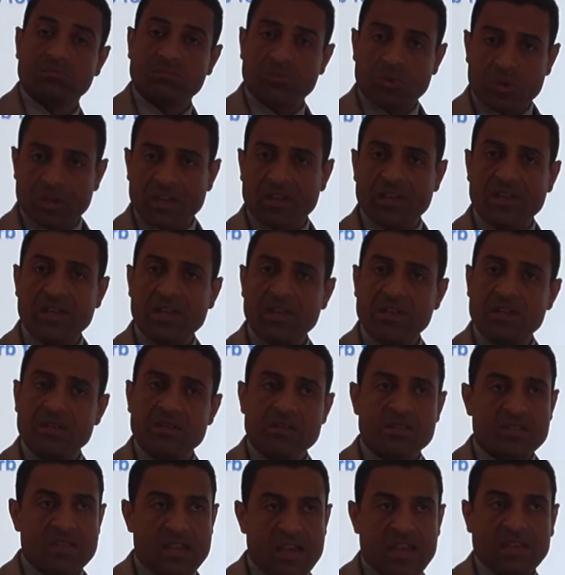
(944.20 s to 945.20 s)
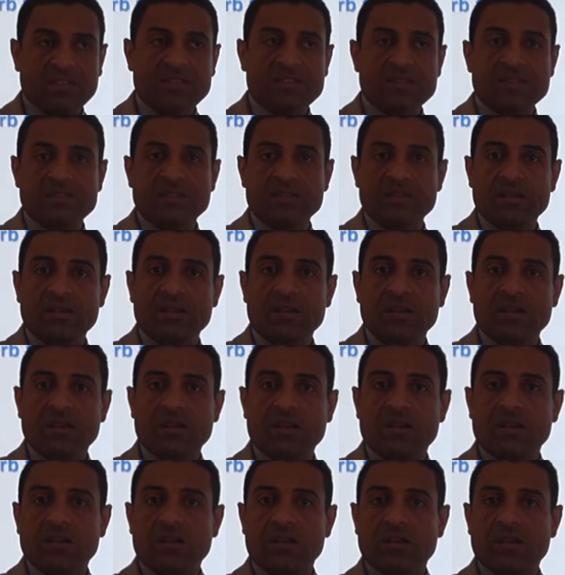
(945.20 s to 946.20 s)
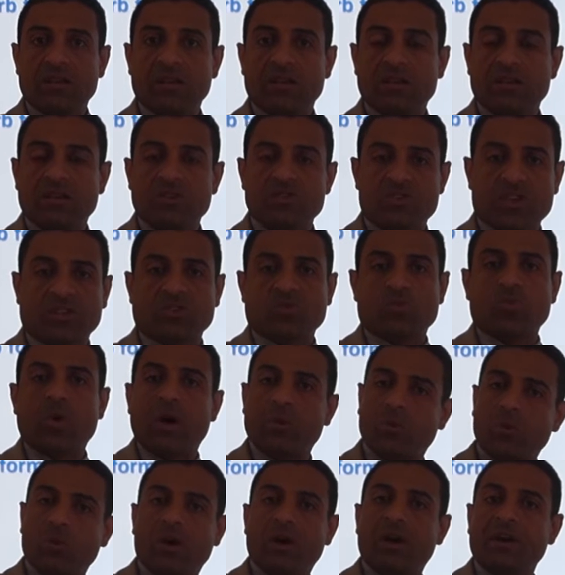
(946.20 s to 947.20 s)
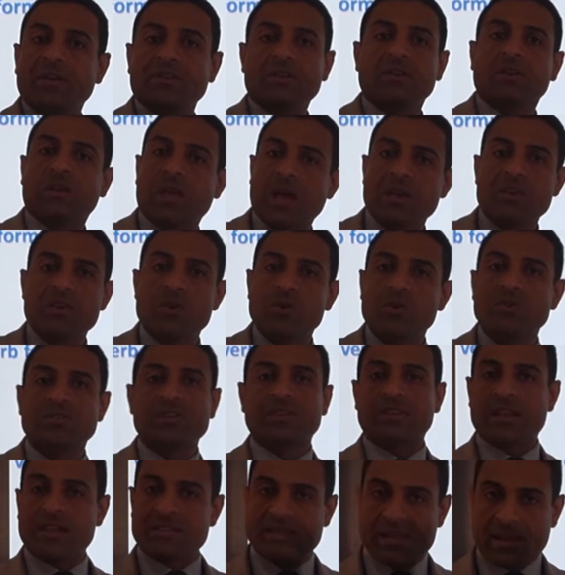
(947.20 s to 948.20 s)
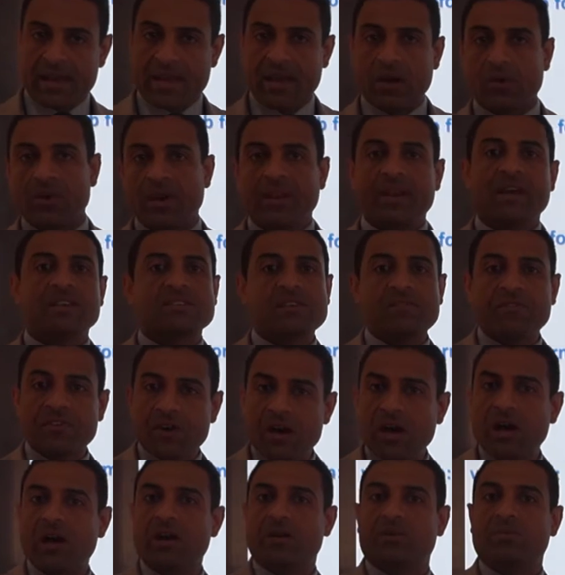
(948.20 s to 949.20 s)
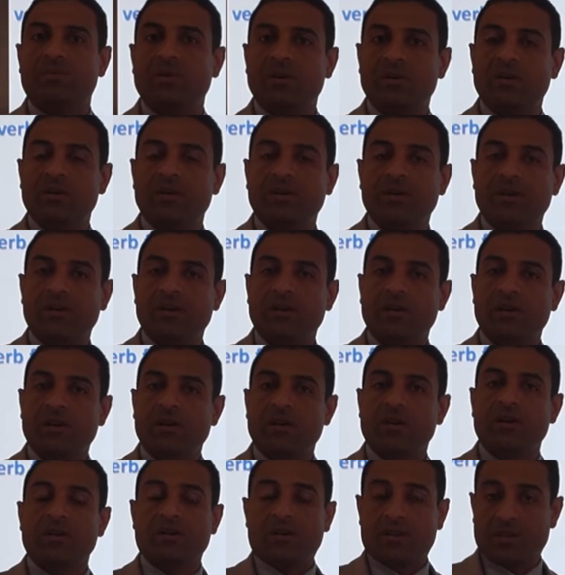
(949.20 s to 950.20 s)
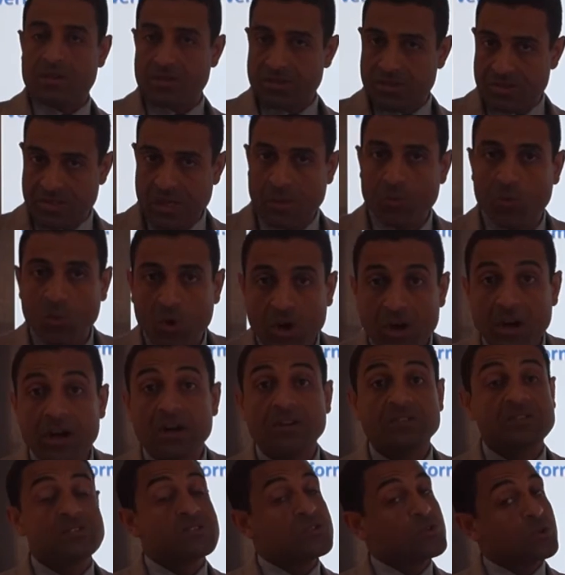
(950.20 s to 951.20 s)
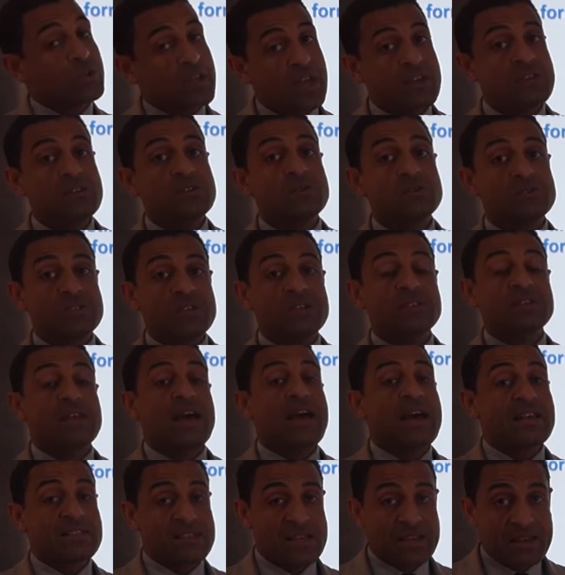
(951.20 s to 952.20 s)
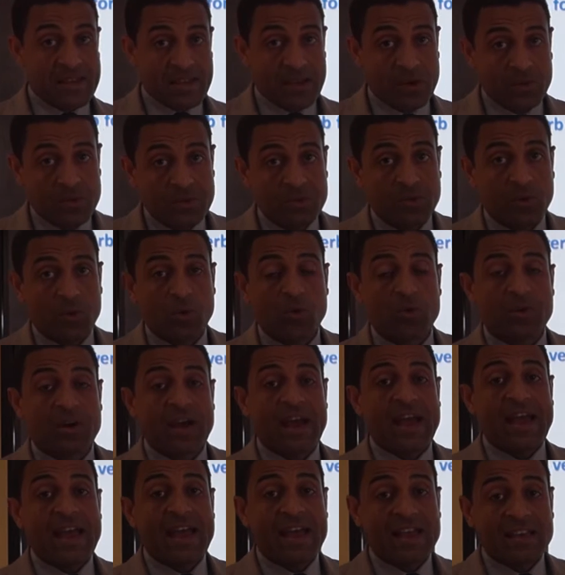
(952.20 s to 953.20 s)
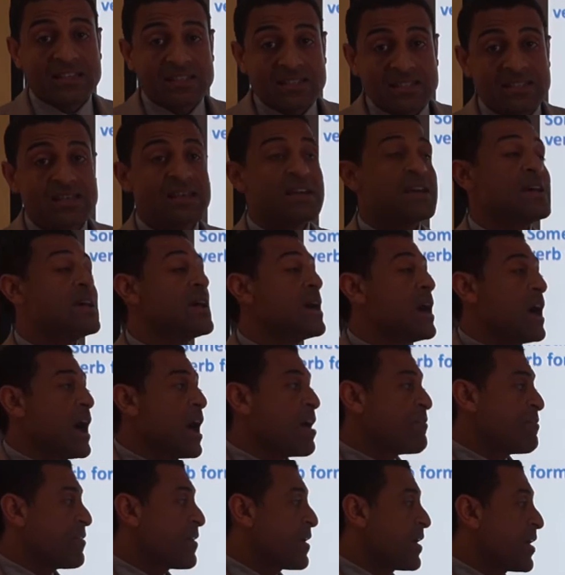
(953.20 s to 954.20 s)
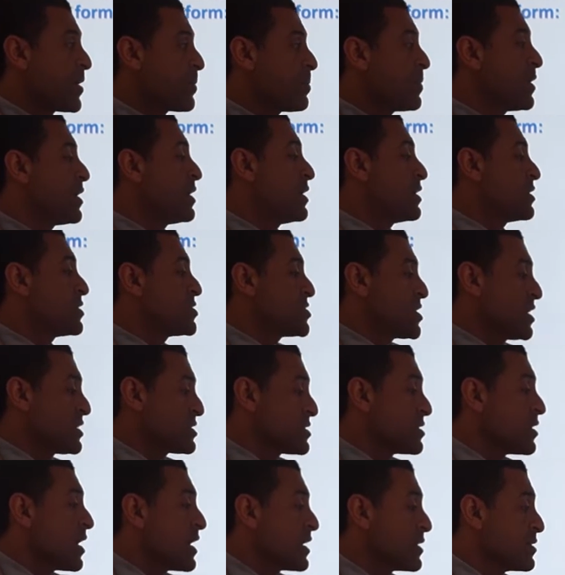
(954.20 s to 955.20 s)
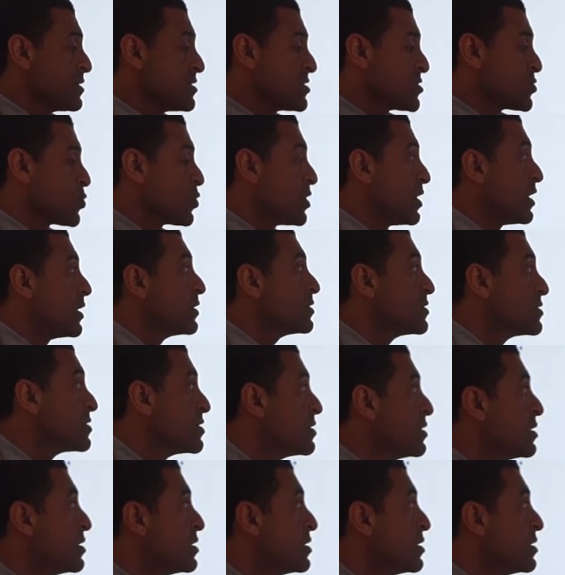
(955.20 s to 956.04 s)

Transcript: Ready? Yes? Just one word you can use it as a noun and as a verb. Some words you can use it as a noun or as a verb. Just like this word,